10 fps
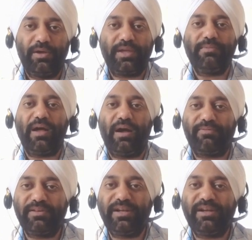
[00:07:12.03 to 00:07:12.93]
Okay,
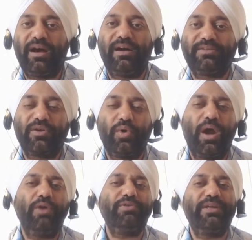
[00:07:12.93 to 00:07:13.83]
after that, ask,
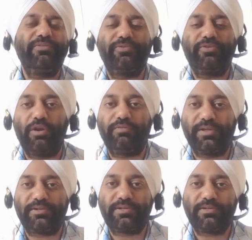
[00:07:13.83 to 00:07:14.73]
how should I solve
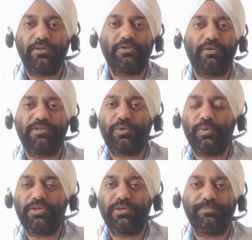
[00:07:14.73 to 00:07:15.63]
this
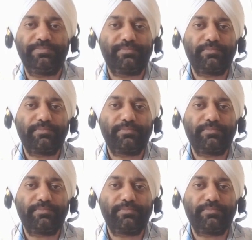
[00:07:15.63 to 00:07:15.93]
question?